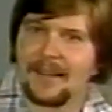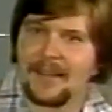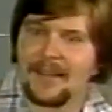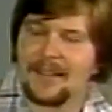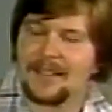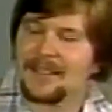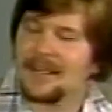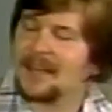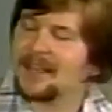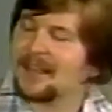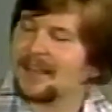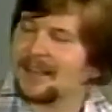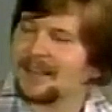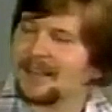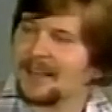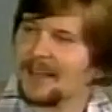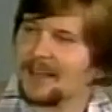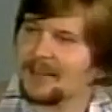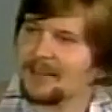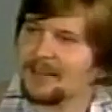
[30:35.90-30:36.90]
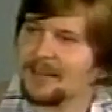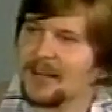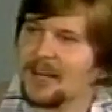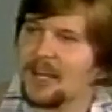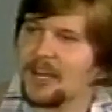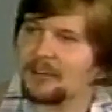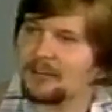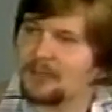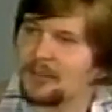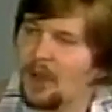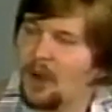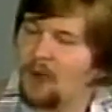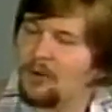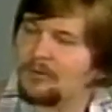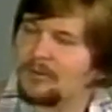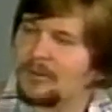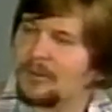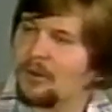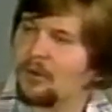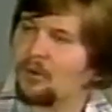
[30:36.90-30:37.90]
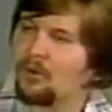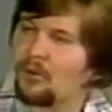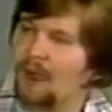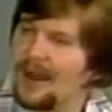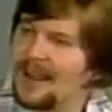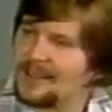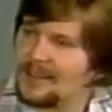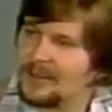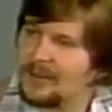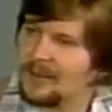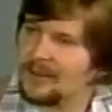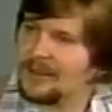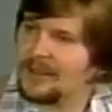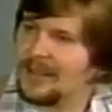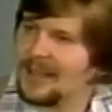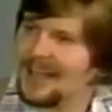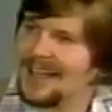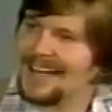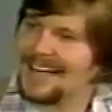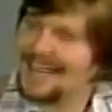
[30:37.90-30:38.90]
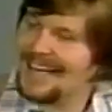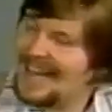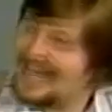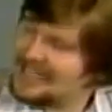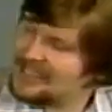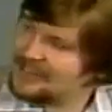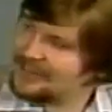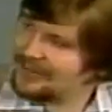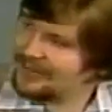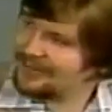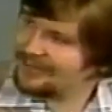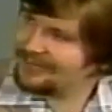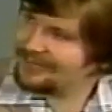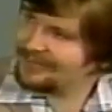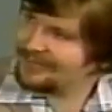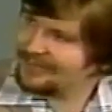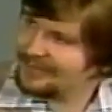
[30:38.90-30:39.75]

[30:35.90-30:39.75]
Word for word: Let's say that together. Don't wrestle, nestle.